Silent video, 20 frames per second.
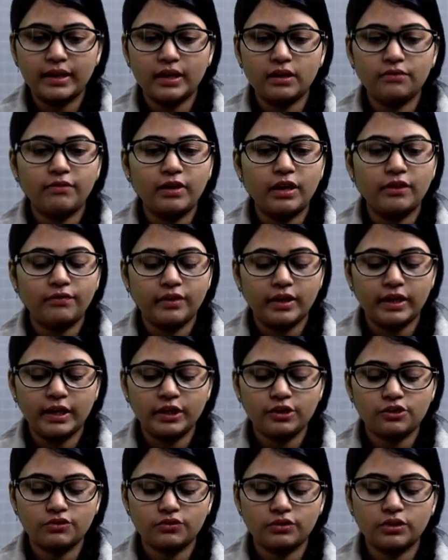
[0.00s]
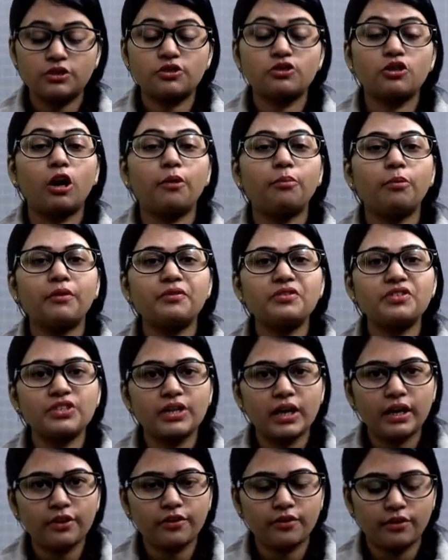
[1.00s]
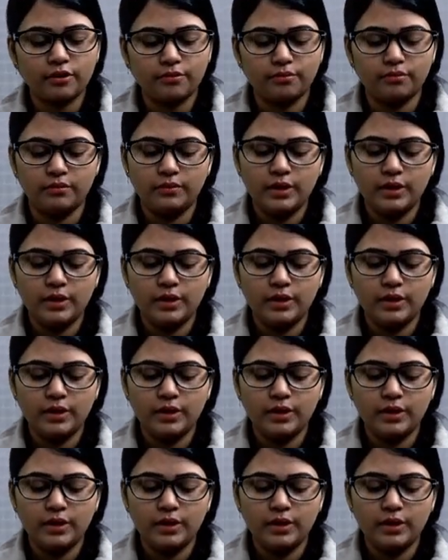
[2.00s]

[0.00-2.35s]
L5, connects to the top of sacrum,